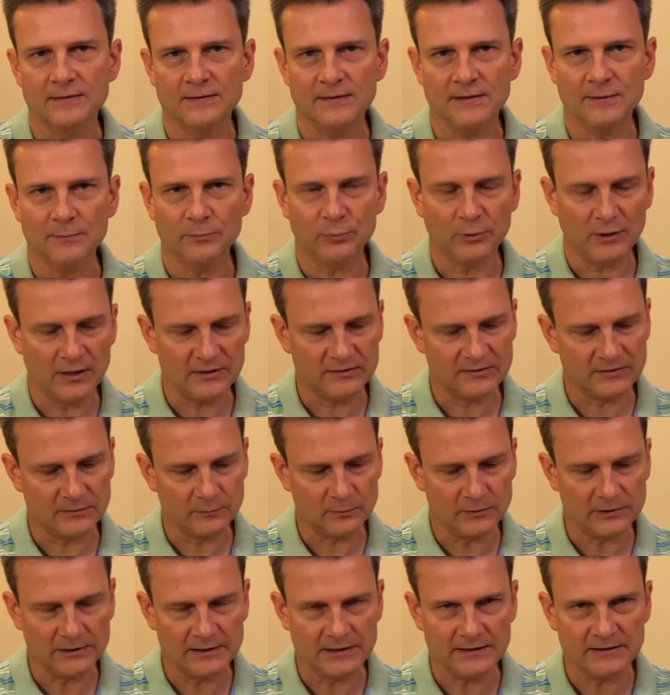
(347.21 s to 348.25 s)
then press
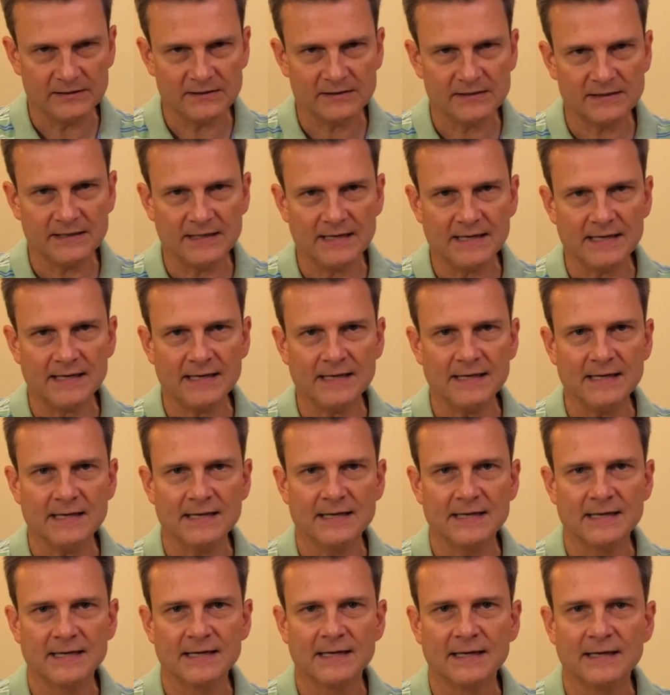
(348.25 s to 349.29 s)
and release C,
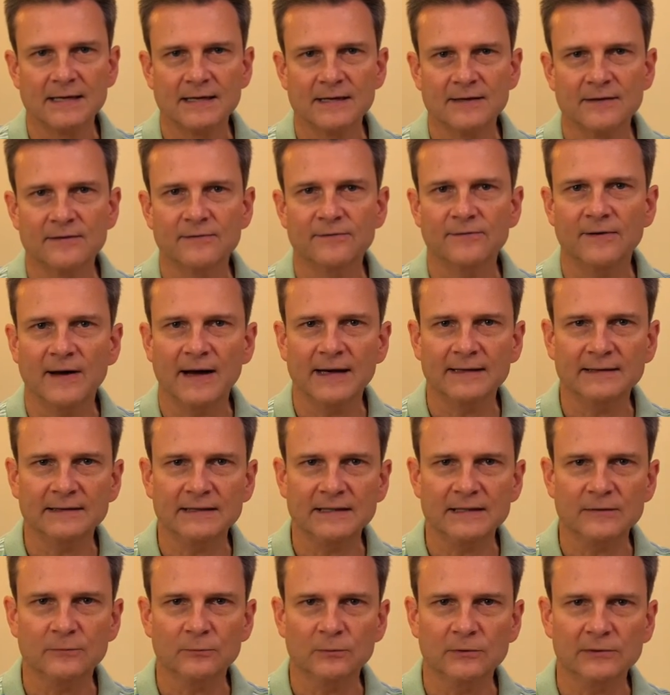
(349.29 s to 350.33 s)

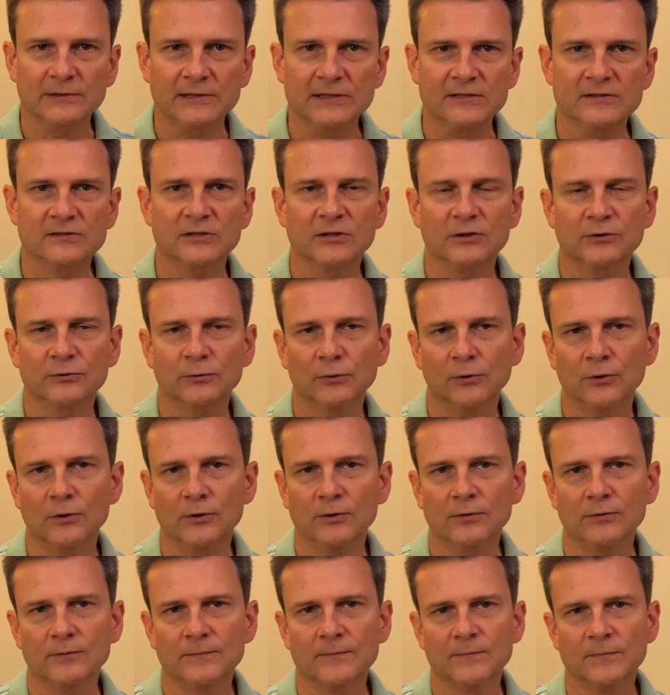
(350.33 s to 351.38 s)
finally release
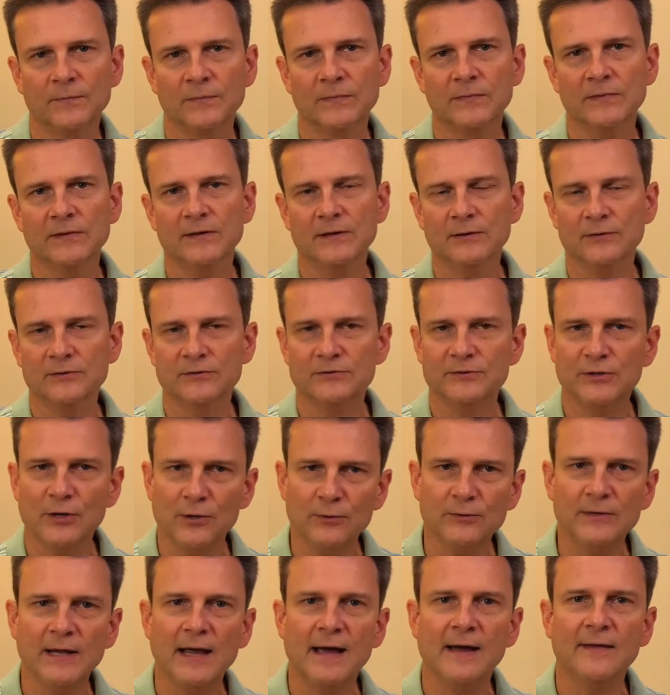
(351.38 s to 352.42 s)
control. There is
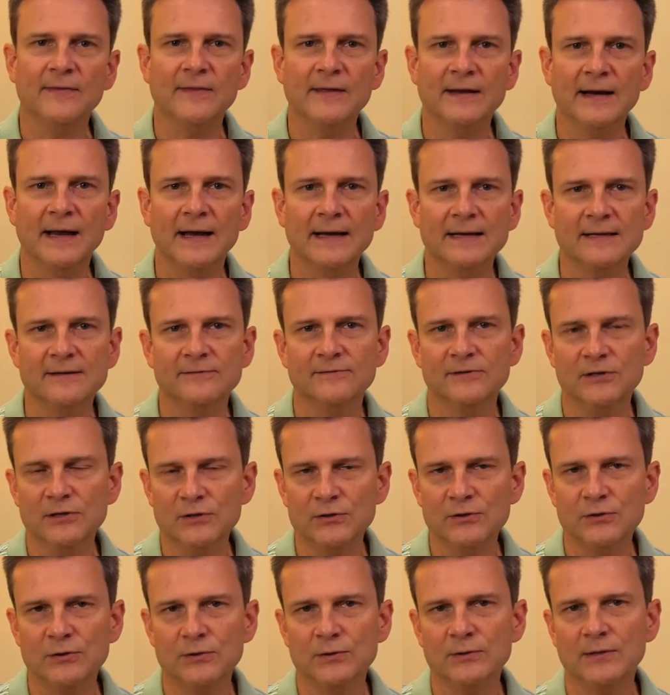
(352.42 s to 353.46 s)
no doubt that I have
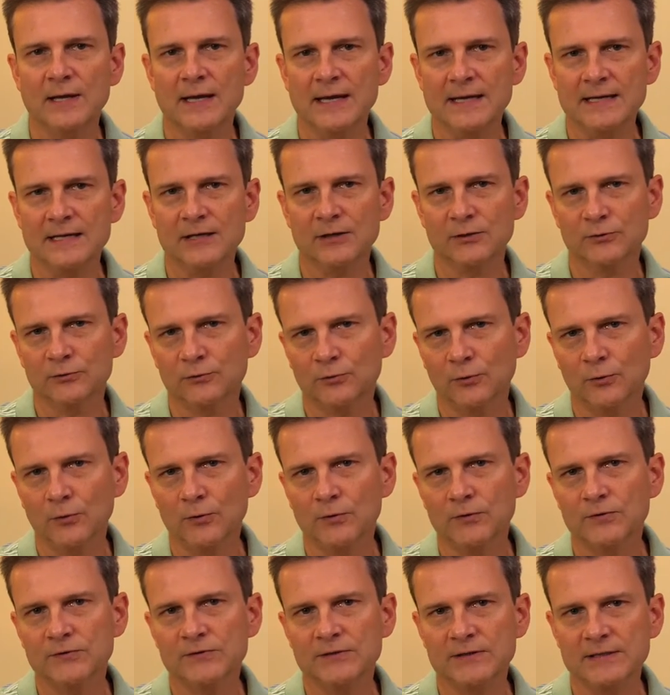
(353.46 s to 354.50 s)
issued a
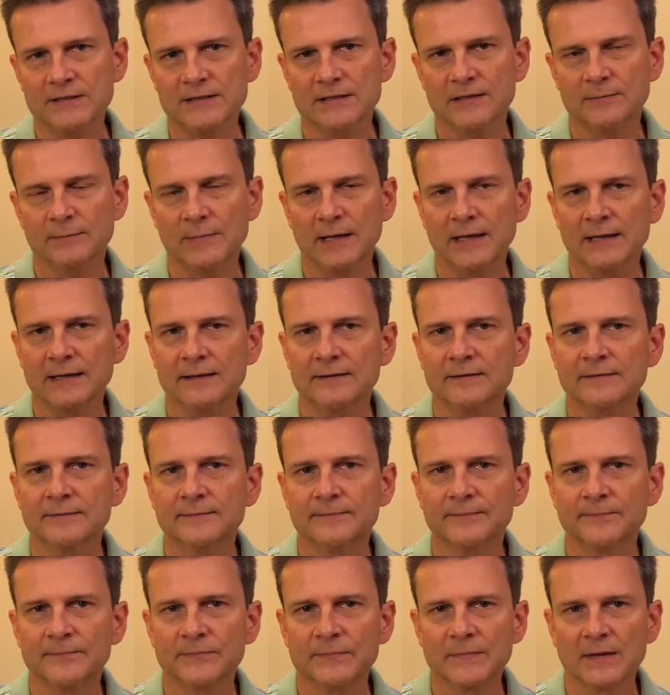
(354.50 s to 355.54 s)
control C command.
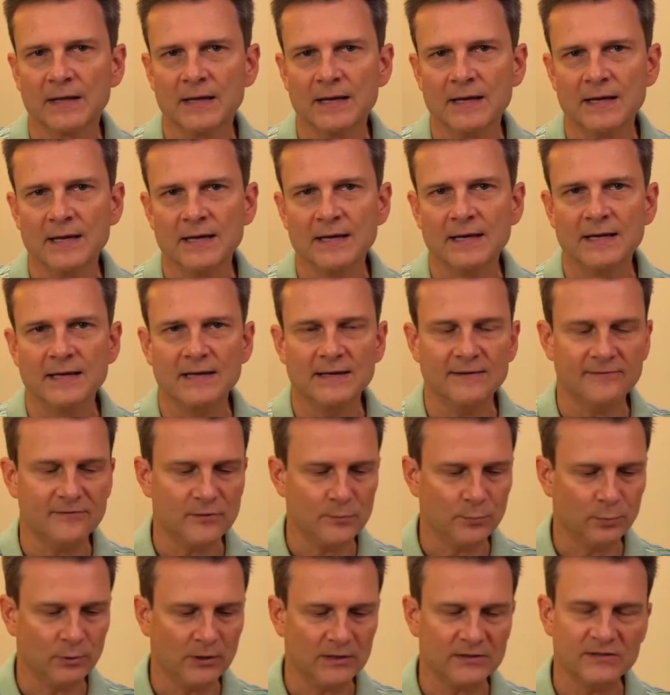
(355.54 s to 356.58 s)
If
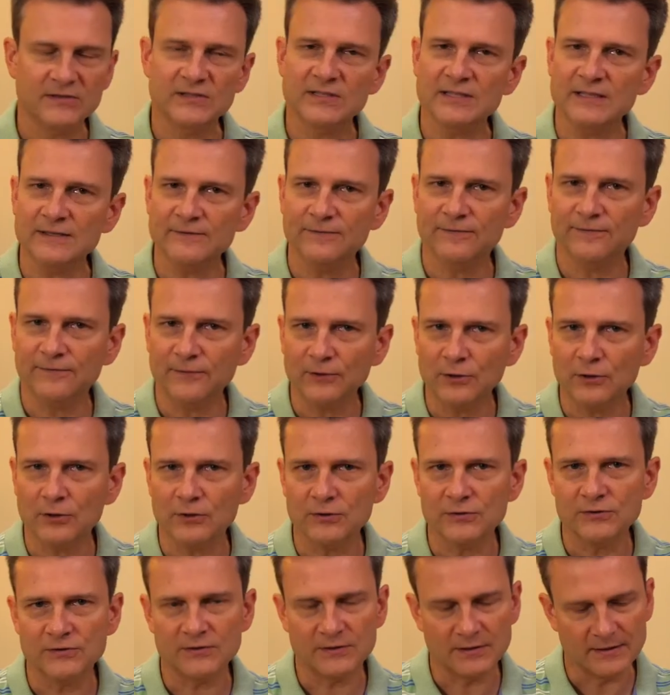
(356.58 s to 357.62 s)
you press C
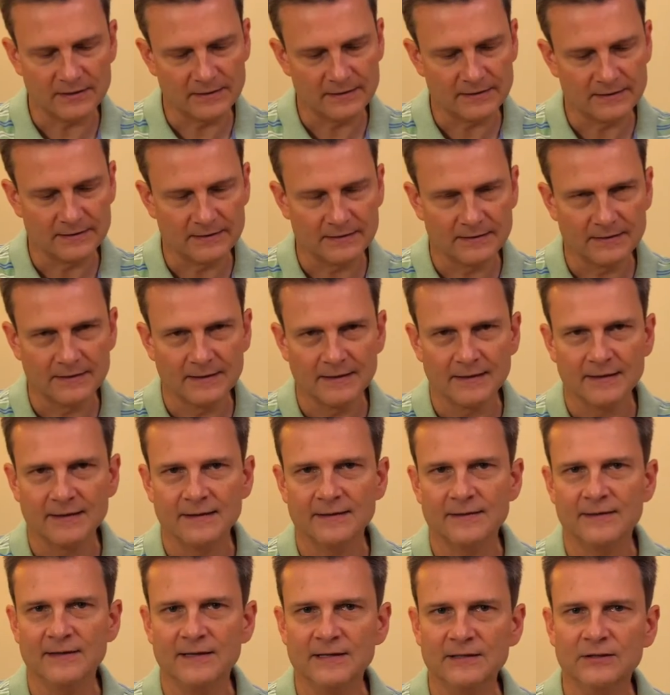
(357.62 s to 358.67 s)
first,
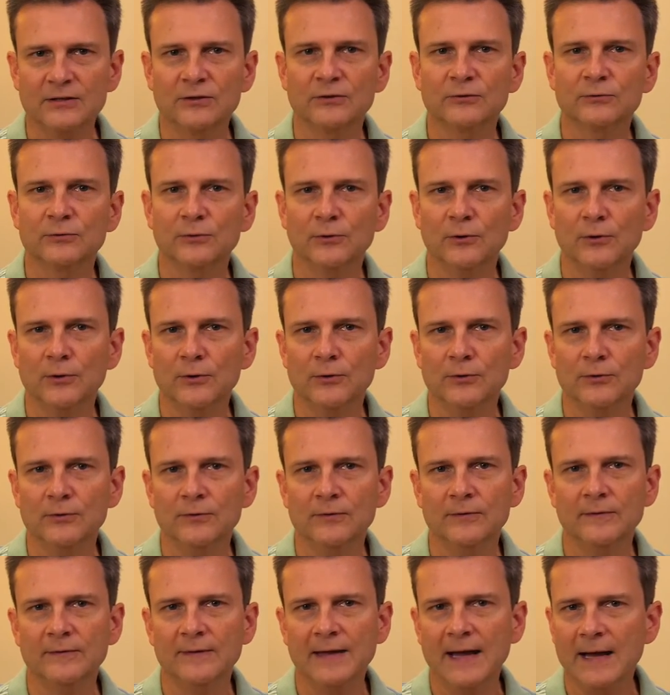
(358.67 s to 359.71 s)
then control,
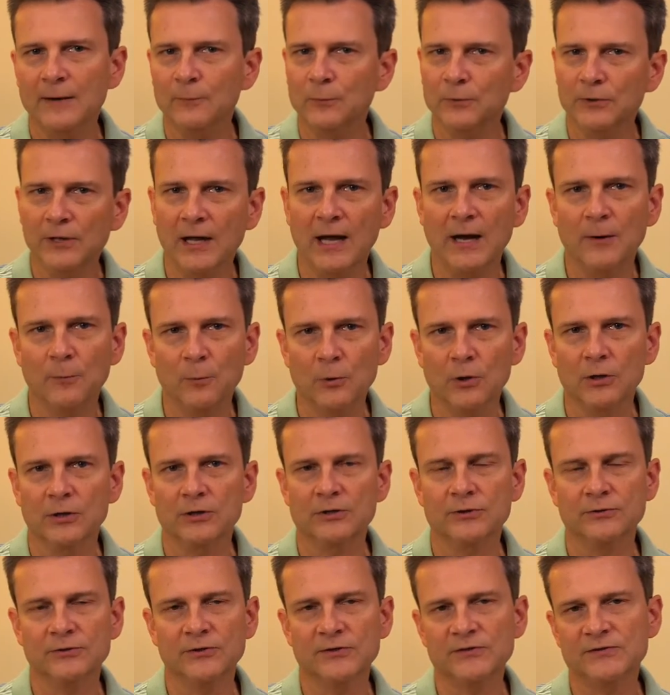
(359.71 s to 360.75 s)
that will not work.
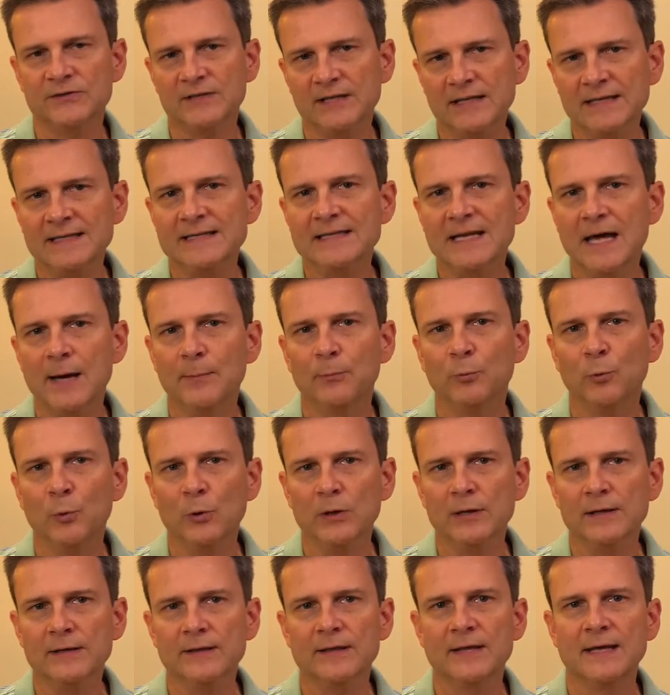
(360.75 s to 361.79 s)
You'll just end up
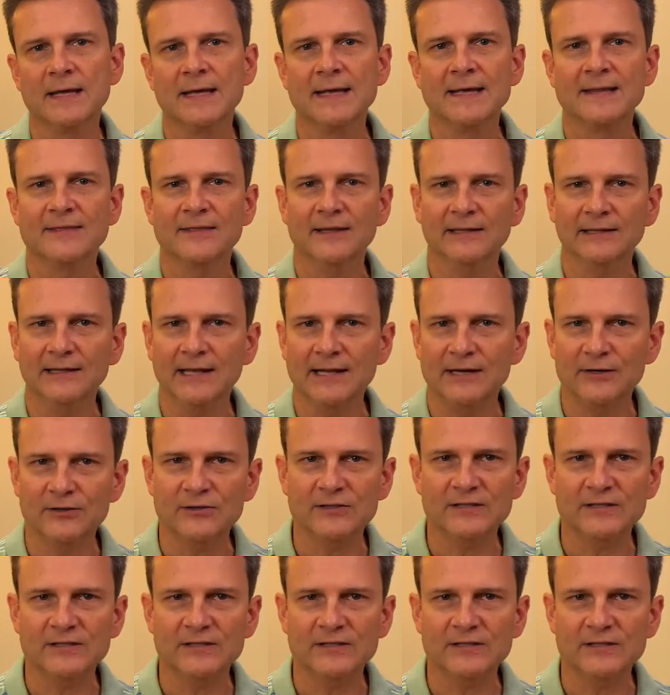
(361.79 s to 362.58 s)
with the letter